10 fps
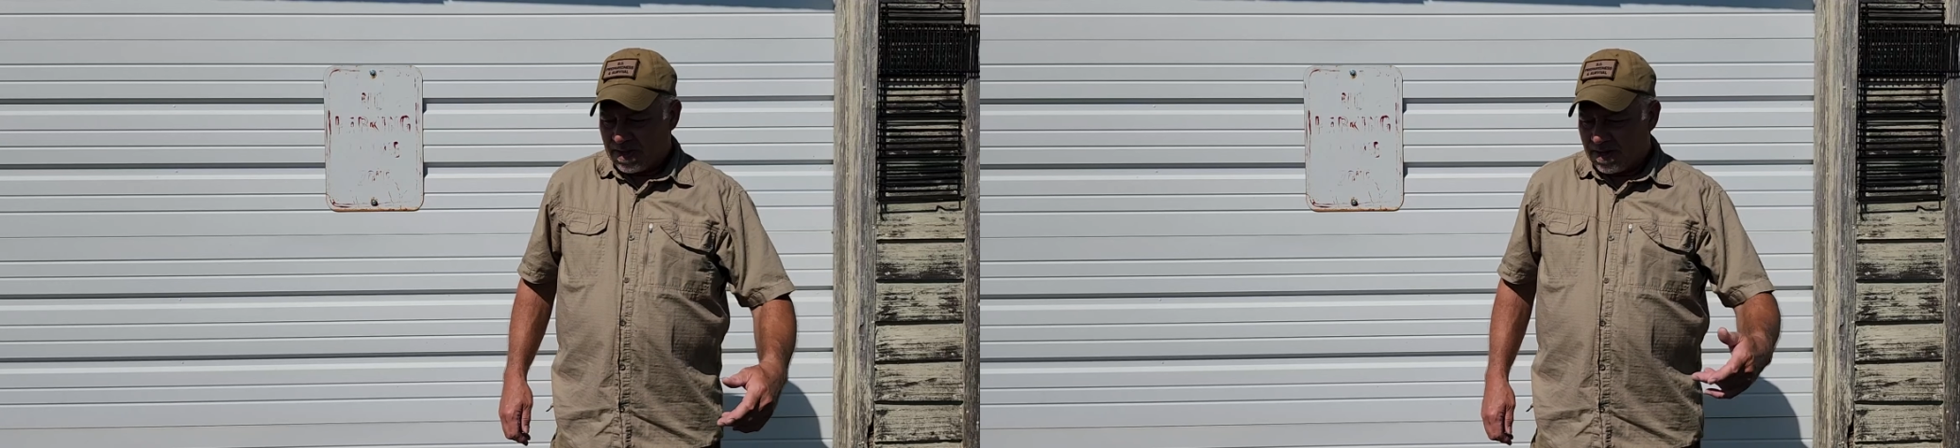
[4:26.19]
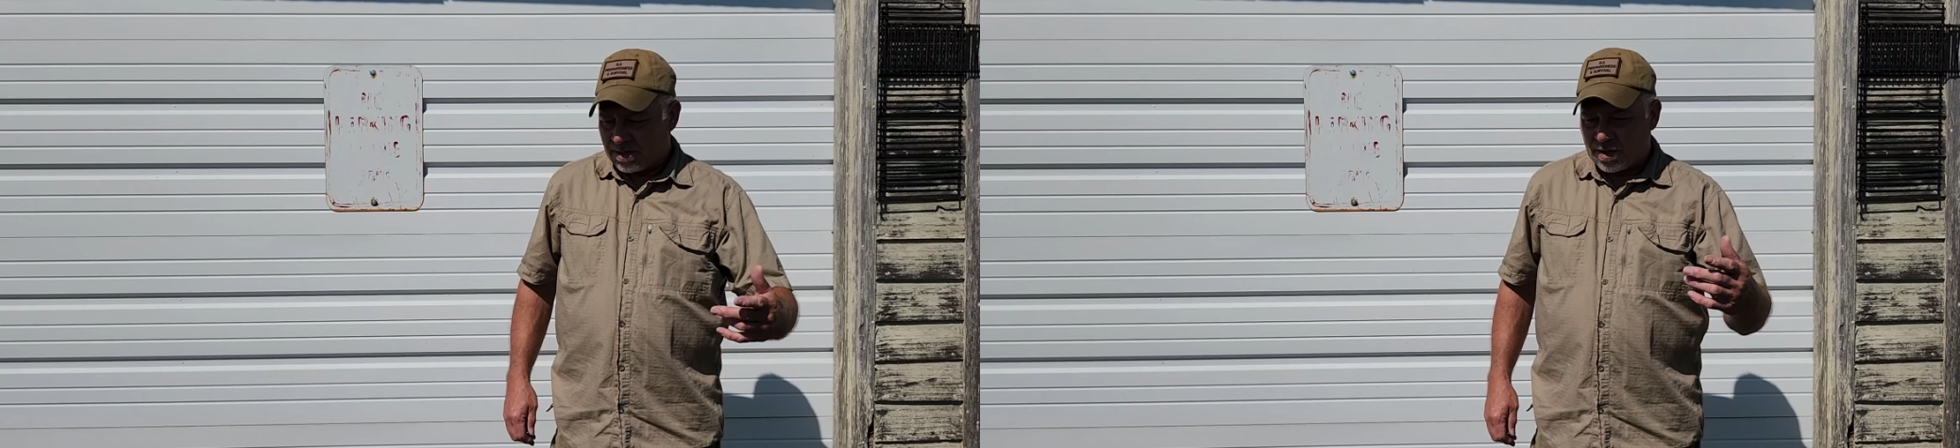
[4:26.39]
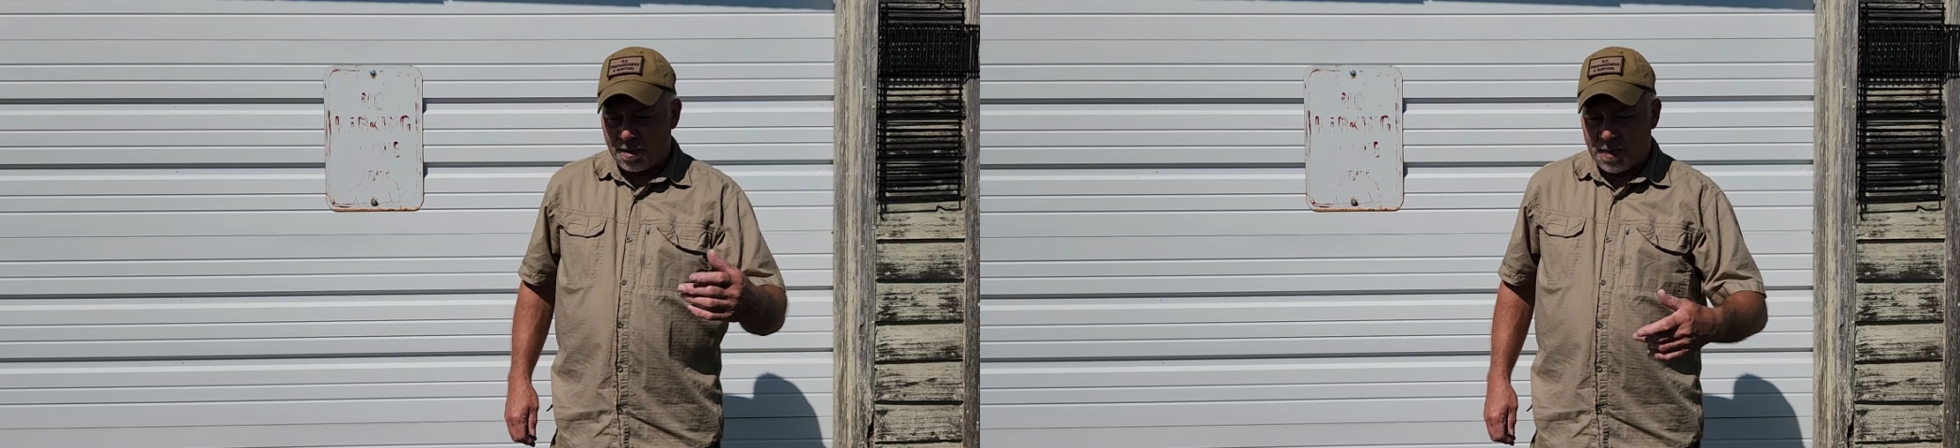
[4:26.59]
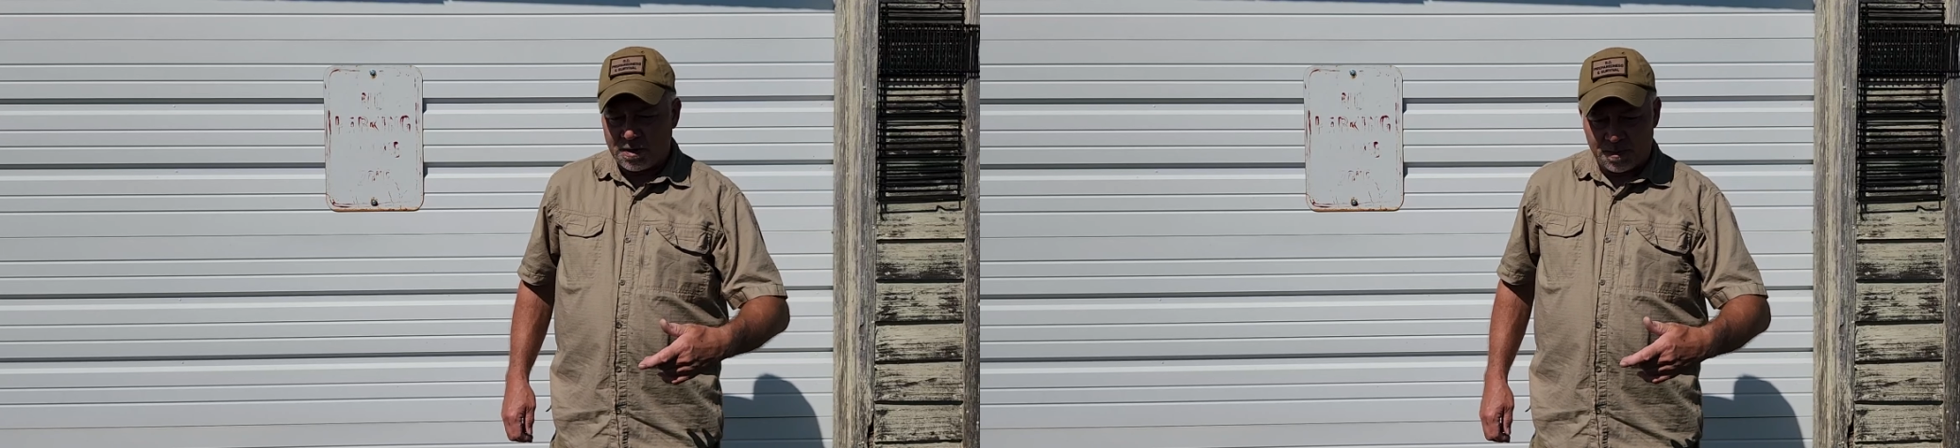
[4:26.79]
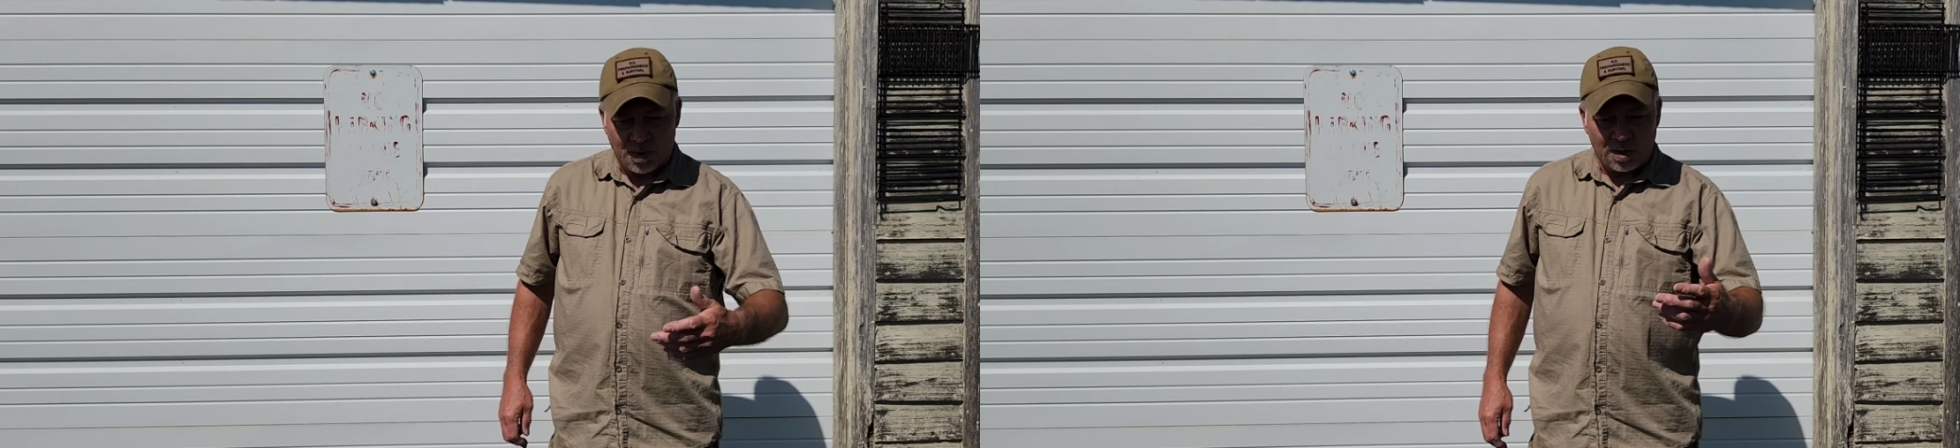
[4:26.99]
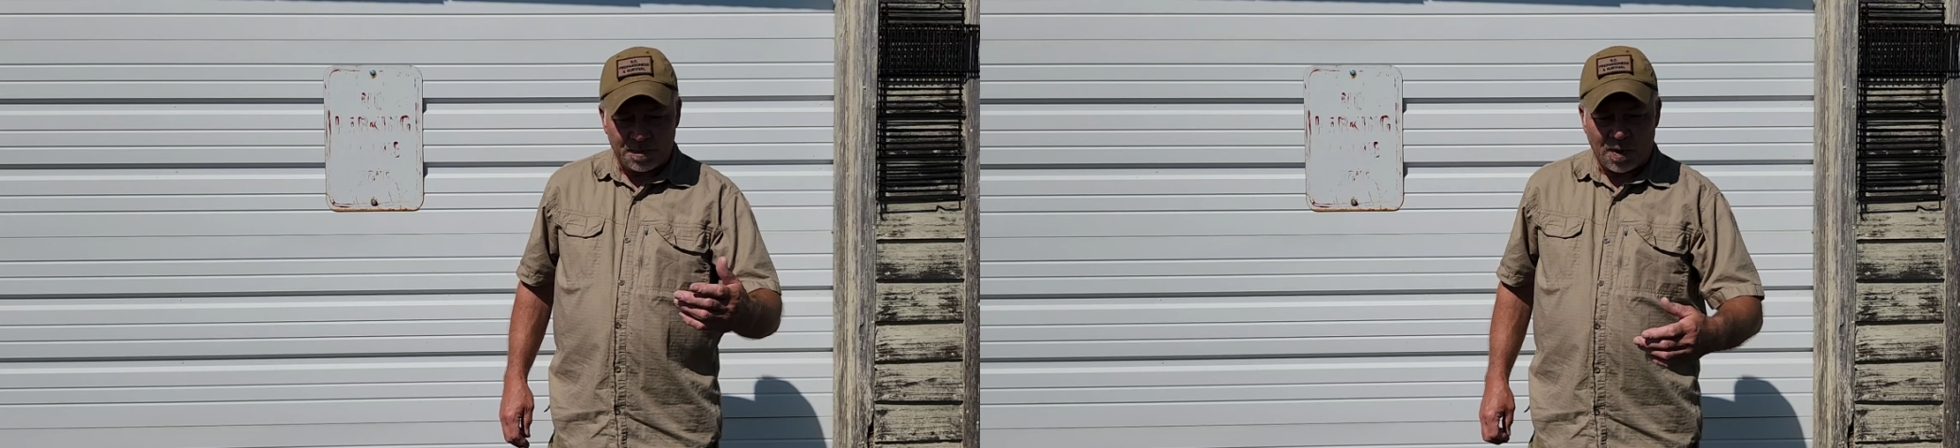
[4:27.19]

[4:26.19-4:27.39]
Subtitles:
I was talking about the birch